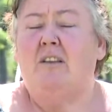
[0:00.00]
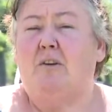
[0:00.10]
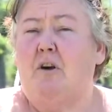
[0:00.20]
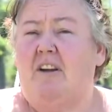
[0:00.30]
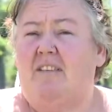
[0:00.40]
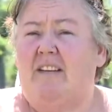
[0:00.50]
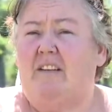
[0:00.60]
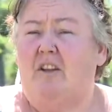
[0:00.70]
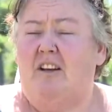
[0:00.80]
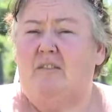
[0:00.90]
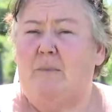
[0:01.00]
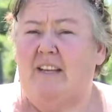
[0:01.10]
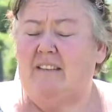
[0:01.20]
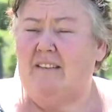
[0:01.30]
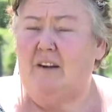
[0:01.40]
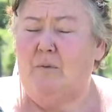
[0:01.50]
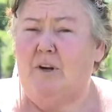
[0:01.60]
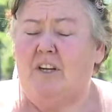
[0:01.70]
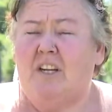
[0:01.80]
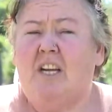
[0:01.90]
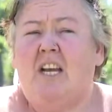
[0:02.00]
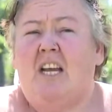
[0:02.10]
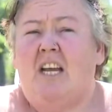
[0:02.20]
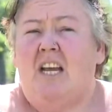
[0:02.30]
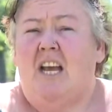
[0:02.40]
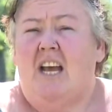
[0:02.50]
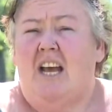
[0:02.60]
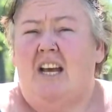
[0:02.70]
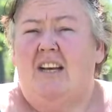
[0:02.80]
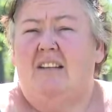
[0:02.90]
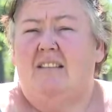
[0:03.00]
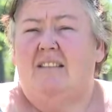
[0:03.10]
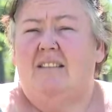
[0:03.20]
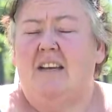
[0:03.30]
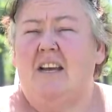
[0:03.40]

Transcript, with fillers: the Cross Lake Lost Pets Network. And